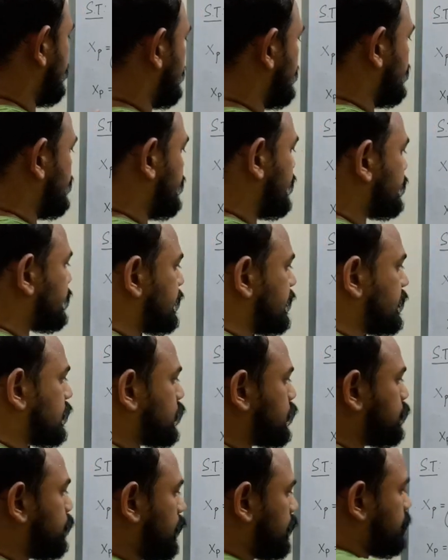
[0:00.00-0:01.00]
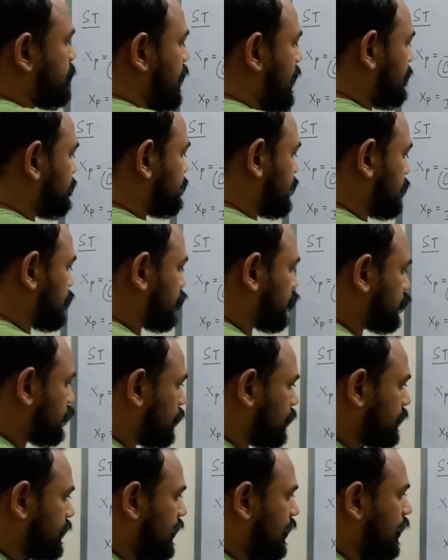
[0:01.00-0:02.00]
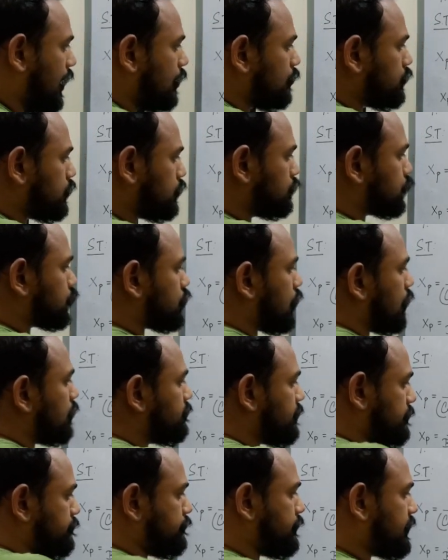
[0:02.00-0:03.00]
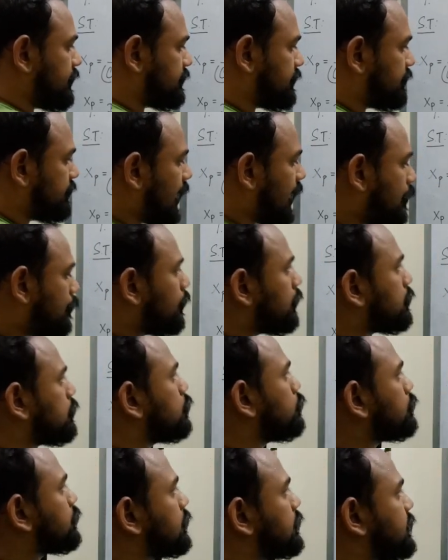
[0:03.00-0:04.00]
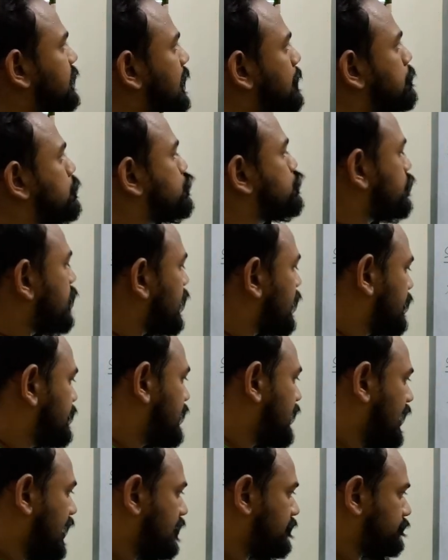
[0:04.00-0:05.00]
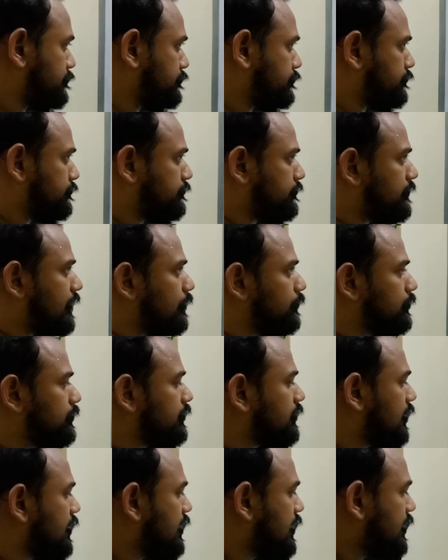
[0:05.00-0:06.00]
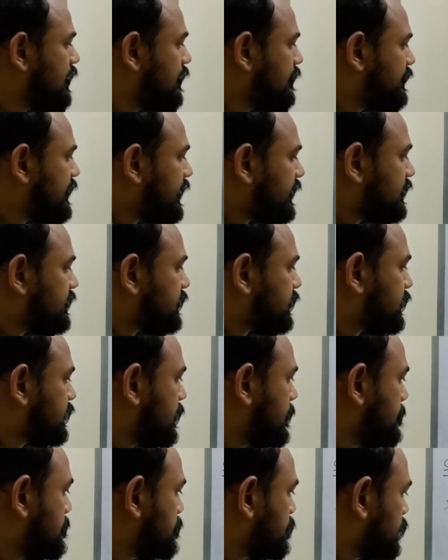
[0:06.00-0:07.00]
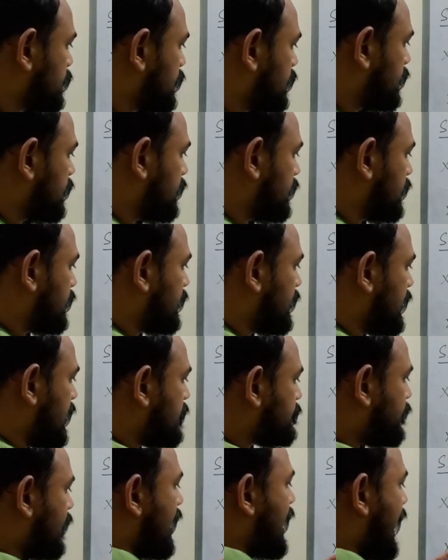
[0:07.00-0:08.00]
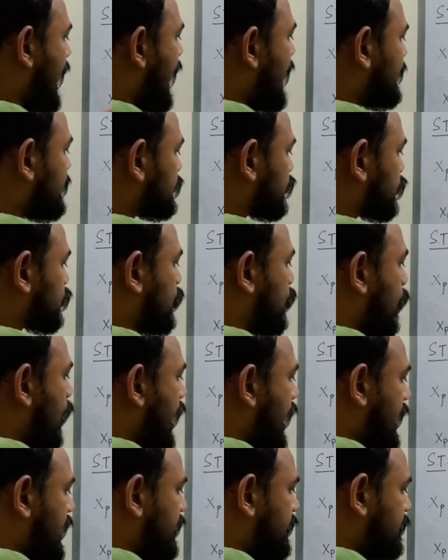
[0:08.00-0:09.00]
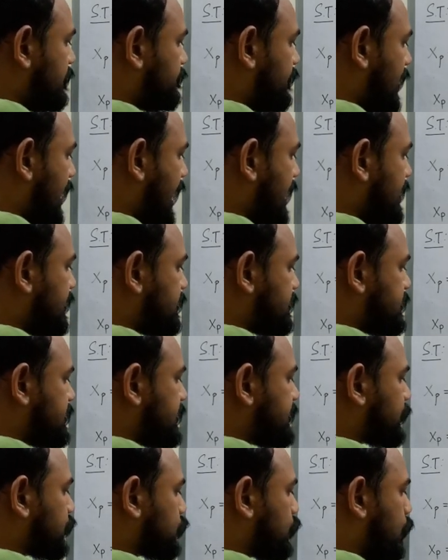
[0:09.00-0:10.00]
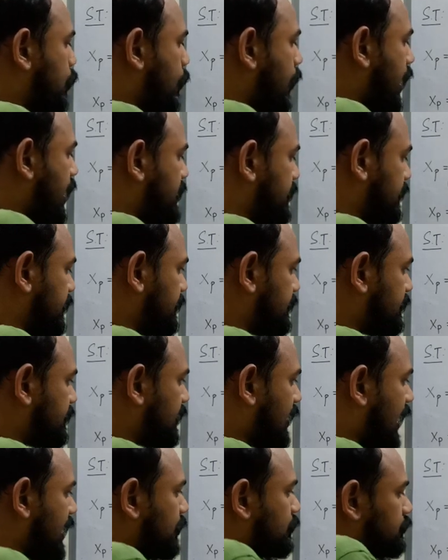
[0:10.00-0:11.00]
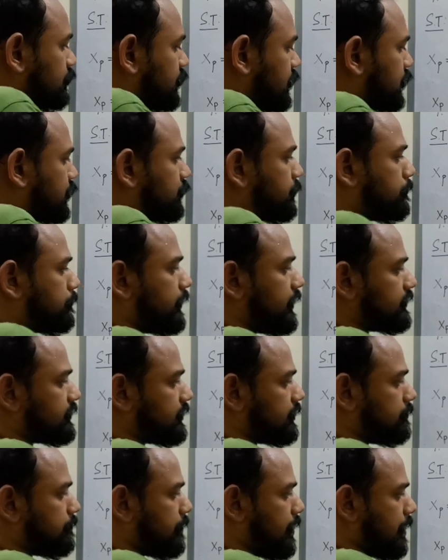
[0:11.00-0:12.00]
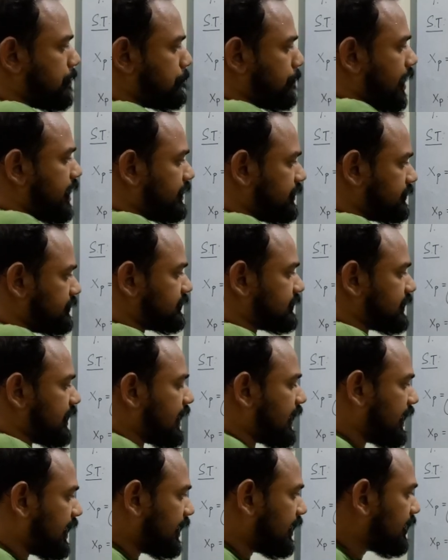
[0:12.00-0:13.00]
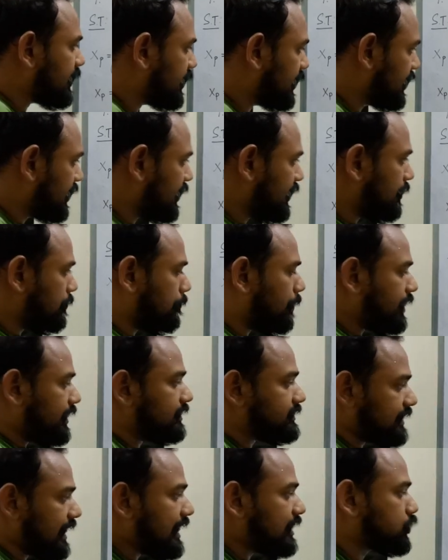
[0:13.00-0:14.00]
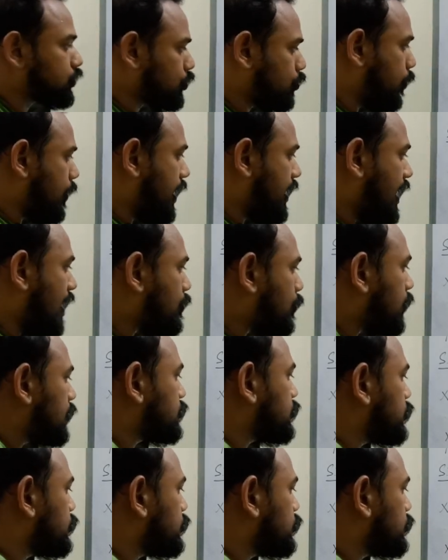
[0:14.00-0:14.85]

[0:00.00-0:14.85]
This is what we have just shown. Now, how do you solve it further? I want to use the same trick that I have found. That is, if I had a square, if I had a d square here, I could just replace it by minus a square. I want to